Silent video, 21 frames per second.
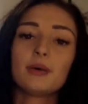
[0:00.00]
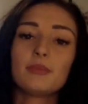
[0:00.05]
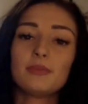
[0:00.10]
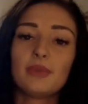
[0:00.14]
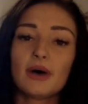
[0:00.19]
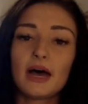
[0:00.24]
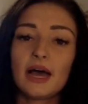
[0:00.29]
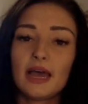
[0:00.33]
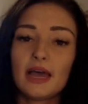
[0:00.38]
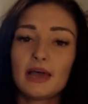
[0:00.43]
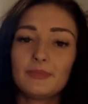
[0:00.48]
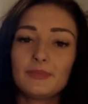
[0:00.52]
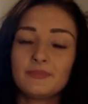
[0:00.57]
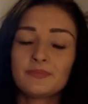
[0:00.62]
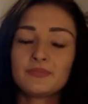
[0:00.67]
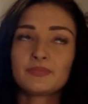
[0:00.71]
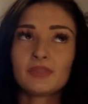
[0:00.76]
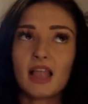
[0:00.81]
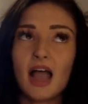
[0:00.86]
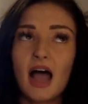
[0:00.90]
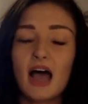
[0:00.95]
But
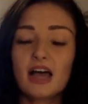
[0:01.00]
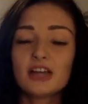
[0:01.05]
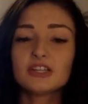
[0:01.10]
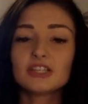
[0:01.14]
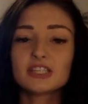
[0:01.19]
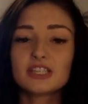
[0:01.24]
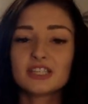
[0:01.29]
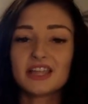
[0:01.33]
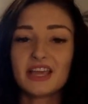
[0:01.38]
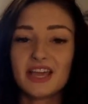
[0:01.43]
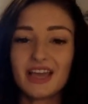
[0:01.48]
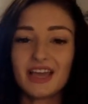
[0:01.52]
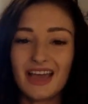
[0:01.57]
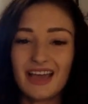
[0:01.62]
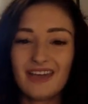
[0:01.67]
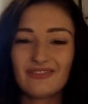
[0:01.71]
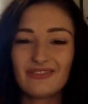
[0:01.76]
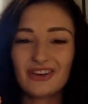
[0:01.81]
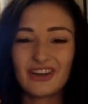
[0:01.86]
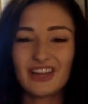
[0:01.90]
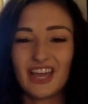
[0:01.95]
I just think
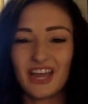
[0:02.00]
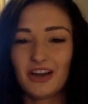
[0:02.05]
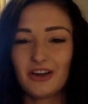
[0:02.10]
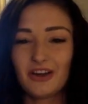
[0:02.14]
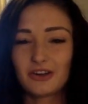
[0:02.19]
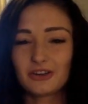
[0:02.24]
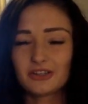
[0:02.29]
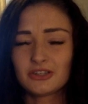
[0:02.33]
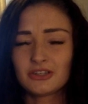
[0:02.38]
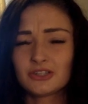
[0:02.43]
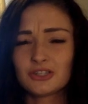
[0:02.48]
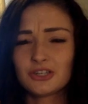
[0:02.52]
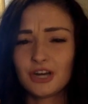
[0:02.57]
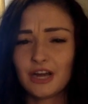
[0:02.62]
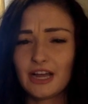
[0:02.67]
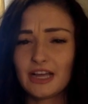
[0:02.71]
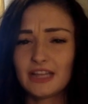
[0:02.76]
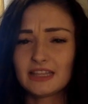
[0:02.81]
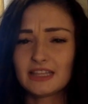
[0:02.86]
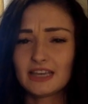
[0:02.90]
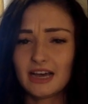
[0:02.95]
every character
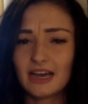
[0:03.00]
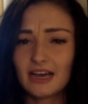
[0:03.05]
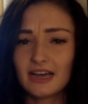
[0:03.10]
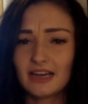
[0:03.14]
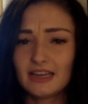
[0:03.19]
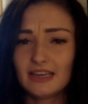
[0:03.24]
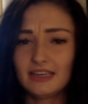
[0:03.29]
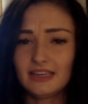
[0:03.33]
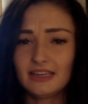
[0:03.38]
trait that